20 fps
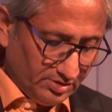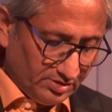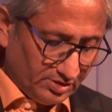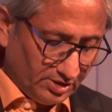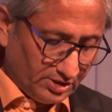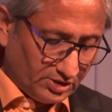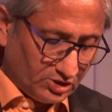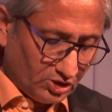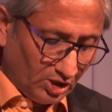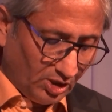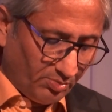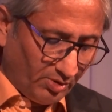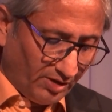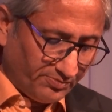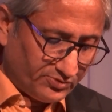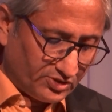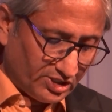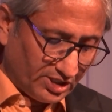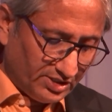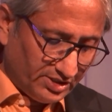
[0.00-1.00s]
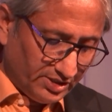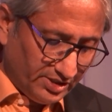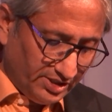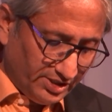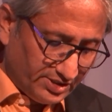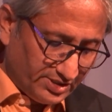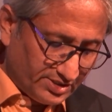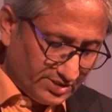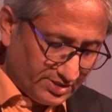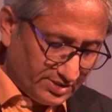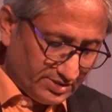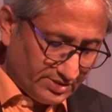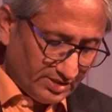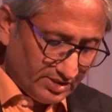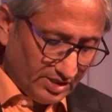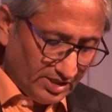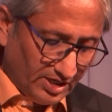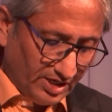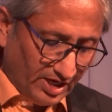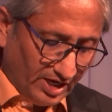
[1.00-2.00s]
The job of journalists
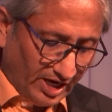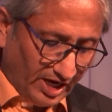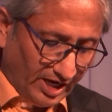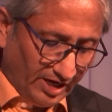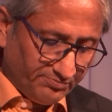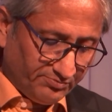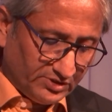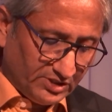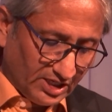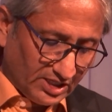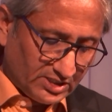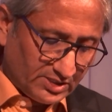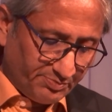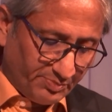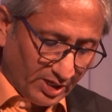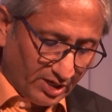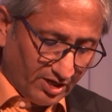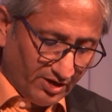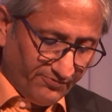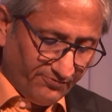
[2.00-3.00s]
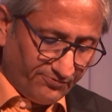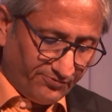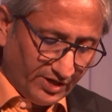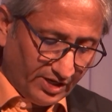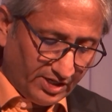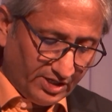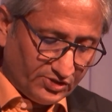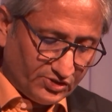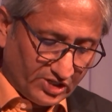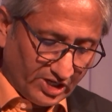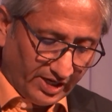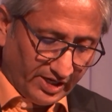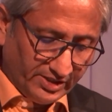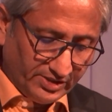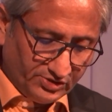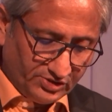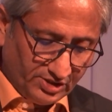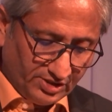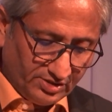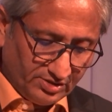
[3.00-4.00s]
have thus become very
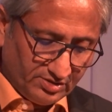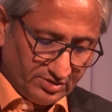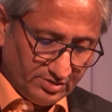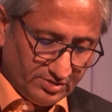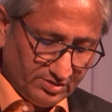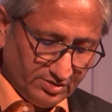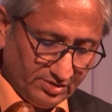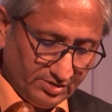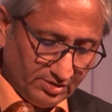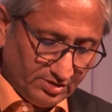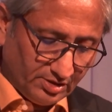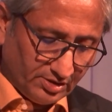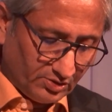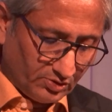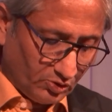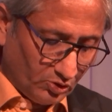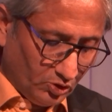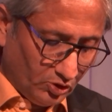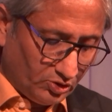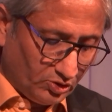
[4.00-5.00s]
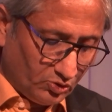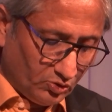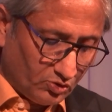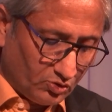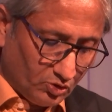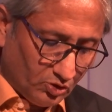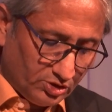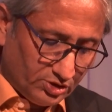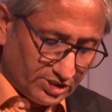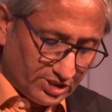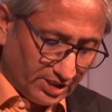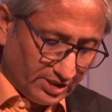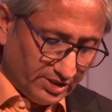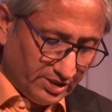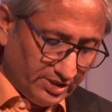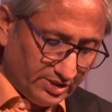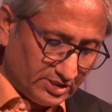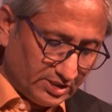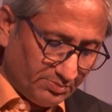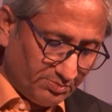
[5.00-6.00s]
challenging. The road to good
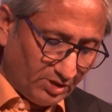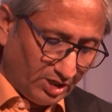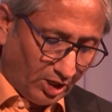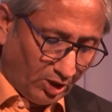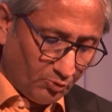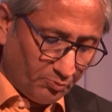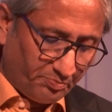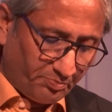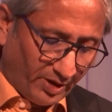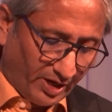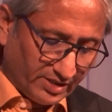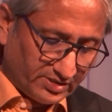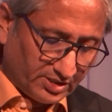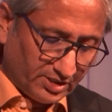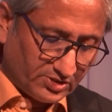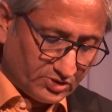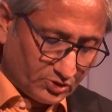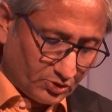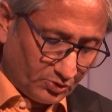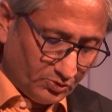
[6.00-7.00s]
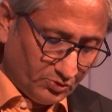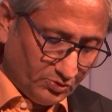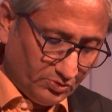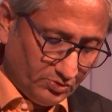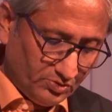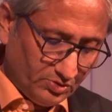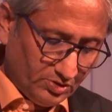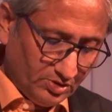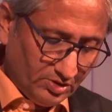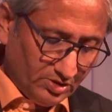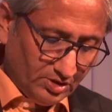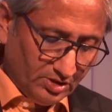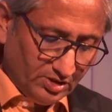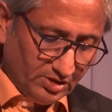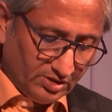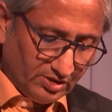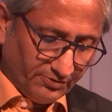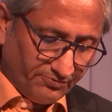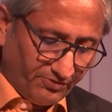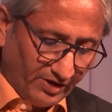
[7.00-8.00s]
journalism now passes through
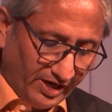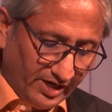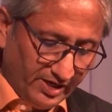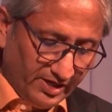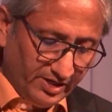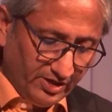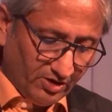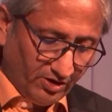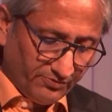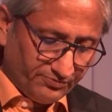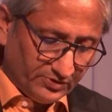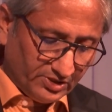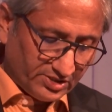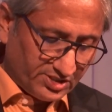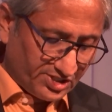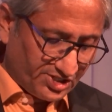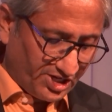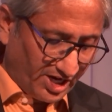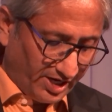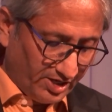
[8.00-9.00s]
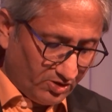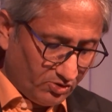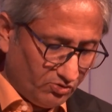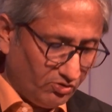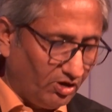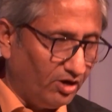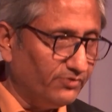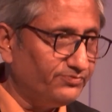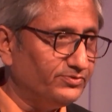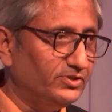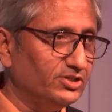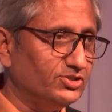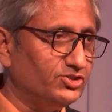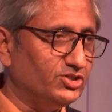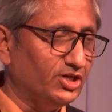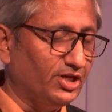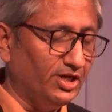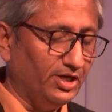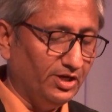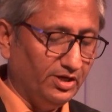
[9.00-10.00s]
the valley of the shadow of the
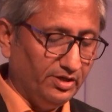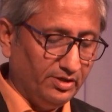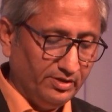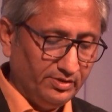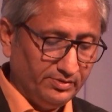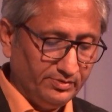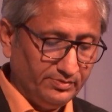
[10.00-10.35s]
jail.